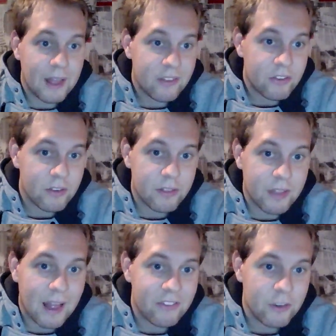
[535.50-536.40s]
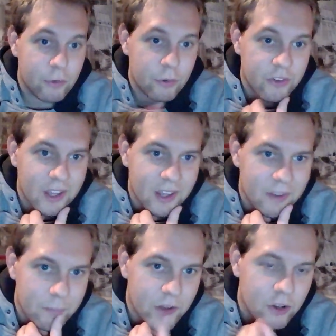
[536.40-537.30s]
That's
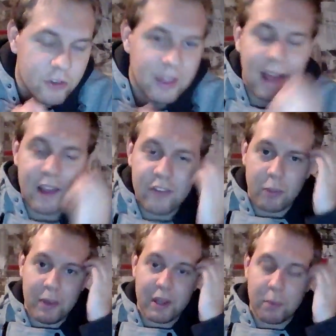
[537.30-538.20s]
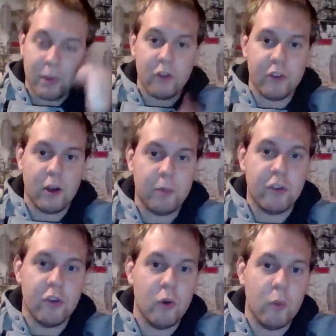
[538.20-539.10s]
interesting, because that is the big
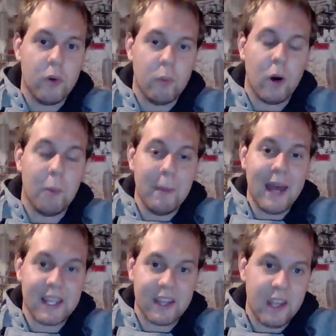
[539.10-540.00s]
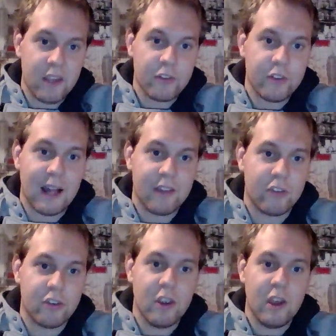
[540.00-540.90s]
build-up to what Meg is.
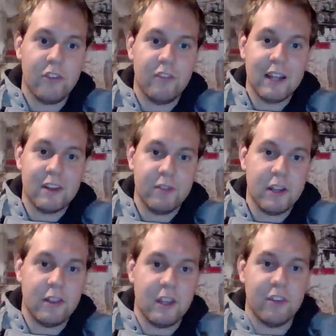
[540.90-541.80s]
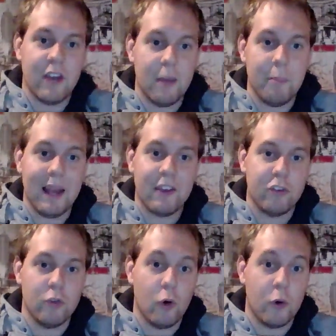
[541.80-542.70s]
That's effectively the entire
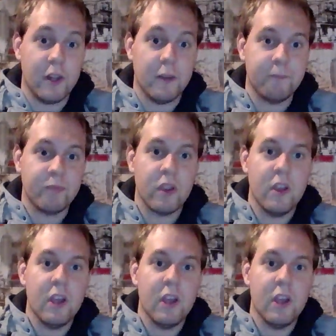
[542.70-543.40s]
backstory.